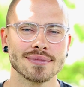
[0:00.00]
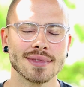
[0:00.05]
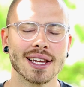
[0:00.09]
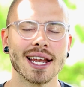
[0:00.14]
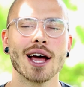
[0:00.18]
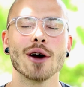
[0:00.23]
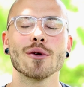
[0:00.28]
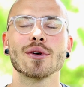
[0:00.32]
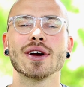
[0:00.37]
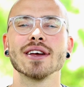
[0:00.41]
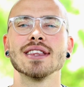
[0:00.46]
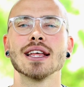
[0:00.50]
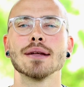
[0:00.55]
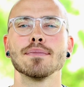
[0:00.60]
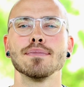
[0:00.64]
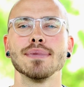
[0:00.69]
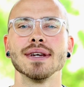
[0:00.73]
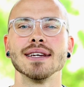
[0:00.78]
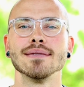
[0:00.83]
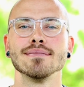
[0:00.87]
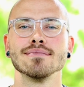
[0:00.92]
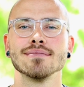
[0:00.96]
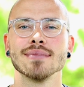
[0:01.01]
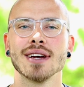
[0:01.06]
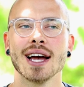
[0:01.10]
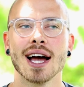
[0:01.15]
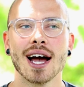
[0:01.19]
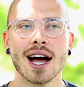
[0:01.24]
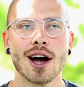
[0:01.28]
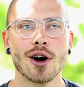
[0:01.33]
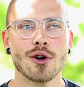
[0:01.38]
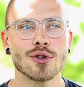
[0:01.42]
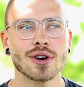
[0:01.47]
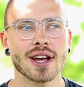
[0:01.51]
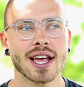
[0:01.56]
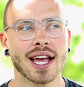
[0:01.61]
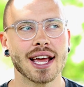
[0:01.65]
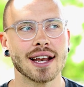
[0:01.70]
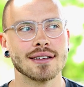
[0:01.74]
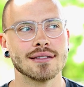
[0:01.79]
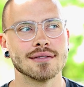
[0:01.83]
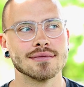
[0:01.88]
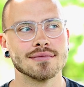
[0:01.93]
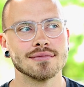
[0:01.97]
And how can that be? How
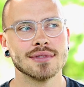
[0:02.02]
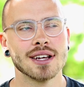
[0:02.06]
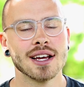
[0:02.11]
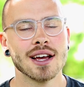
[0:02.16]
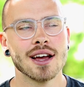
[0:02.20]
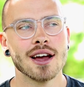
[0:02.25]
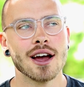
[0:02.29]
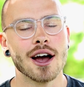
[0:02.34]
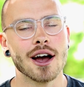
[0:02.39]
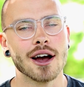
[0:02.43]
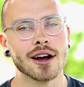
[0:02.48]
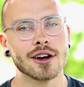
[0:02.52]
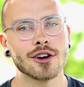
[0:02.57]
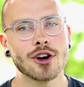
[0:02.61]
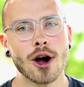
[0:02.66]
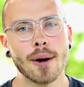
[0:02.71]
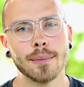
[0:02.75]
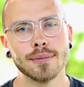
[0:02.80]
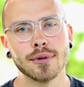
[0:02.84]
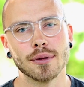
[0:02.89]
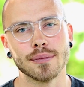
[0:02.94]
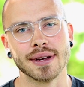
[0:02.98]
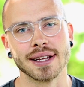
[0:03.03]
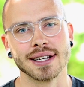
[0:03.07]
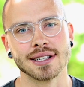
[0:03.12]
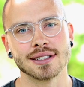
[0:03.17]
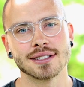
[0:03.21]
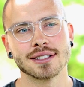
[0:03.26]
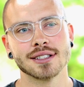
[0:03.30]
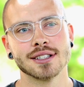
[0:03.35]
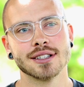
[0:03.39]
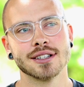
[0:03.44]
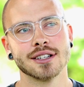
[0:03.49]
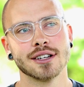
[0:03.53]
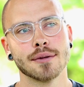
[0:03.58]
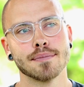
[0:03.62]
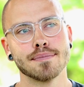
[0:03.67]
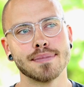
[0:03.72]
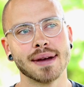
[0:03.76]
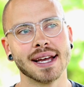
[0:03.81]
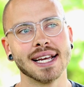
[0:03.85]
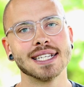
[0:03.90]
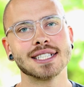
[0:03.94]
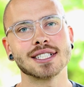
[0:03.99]
can a compliment
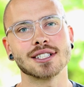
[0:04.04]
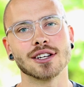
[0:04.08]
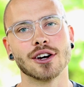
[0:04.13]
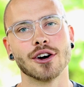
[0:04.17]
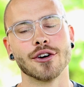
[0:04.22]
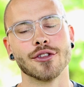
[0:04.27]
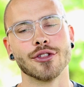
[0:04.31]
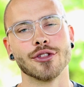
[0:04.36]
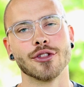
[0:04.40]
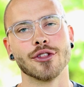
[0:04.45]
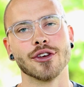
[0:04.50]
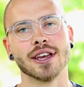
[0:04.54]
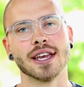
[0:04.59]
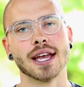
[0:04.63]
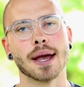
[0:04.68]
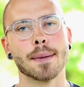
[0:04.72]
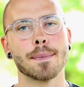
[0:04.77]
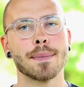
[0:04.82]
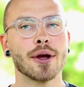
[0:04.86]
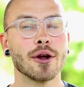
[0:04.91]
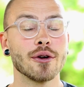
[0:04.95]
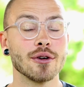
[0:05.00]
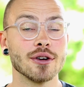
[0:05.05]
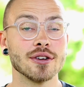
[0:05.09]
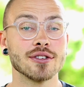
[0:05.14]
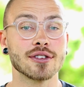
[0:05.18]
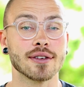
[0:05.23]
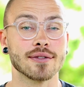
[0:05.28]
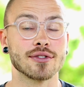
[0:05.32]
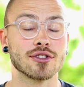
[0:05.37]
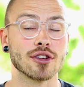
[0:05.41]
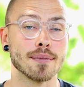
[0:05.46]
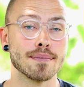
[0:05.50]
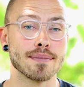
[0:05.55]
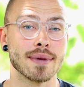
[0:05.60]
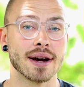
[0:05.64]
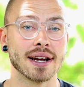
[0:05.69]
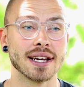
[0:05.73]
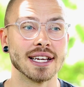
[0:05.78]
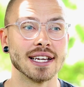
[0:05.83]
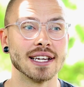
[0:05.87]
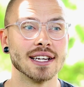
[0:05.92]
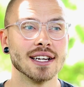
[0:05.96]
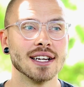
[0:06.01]
based on the appearance of
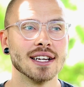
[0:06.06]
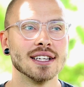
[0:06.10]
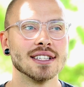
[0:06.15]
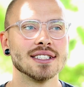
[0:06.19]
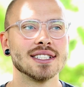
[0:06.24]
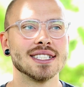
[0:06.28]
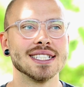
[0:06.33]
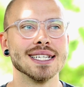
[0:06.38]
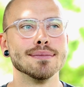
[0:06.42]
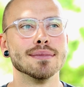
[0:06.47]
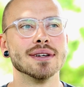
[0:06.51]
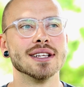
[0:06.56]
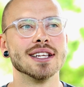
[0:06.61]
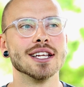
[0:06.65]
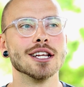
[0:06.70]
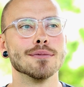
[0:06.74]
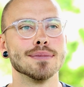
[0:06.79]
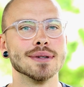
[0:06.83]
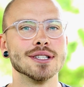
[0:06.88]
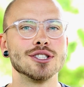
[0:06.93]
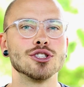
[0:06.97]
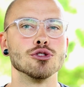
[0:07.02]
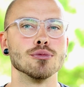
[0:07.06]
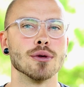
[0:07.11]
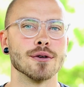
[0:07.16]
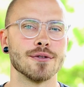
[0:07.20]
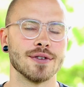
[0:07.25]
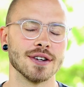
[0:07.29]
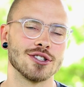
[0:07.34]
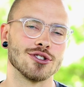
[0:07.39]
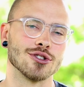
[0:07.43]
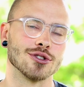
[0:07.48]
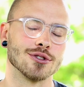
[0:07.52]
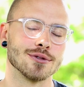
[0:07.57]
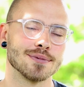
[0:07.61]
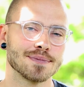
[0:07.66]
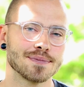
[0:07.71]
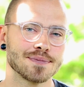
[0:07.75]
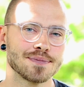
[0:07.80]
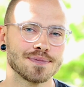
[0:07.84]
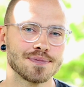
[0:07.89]
somebody seem a little bit superficial?